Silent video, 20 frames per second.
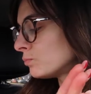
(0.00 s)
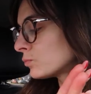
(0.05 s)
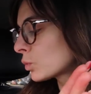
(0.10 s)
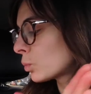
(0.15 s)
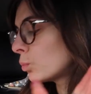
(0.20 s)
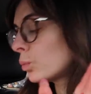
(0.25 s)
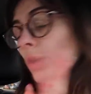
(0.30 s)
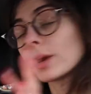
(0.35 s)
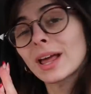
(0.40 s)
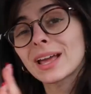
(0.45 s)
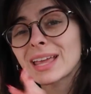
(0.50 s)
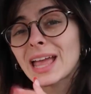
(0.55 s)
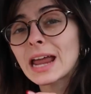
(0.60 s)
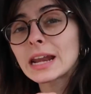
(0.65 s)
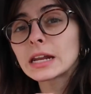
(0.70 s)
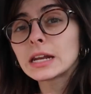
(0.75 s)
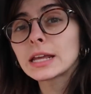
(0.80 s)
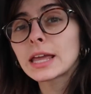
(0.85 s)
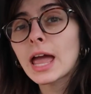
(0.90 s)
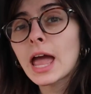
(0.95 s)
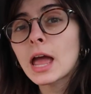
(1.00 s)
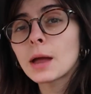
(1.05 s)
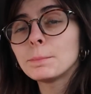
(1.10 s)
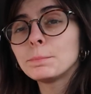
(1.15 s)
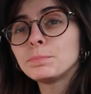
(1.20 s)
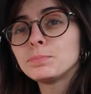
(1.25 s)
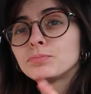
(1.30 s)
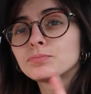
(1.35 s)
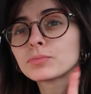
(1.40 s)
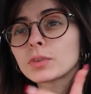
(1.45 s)
would I get it again?
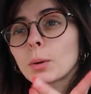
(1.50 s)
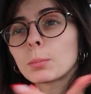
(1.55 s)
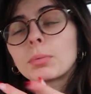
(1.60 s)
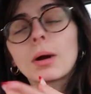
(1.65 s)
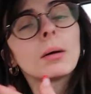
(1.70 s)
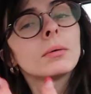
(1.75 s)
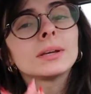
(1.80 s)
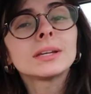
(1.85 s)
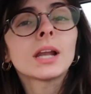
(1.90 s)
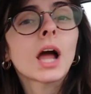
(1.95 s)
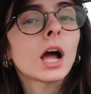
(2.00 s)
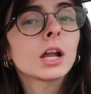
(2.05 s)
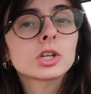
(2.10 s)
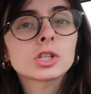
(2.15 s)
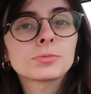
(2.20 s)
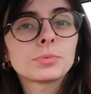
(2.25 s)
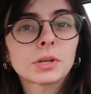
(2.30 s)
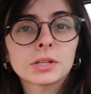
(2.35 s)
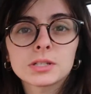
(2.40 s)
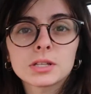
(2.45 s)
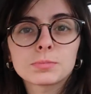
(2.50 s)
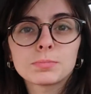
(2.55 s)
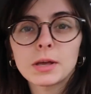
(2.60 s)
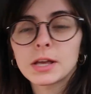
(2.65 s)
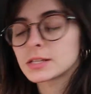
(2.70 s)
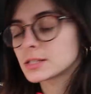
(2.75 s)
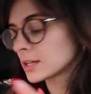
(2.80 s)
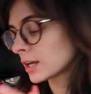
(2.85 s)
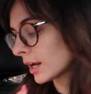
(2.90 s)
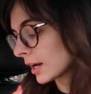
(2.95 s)
Probably not, just because it's
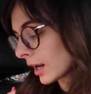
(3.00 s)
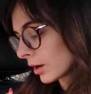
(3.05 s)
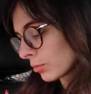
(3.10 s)
basic and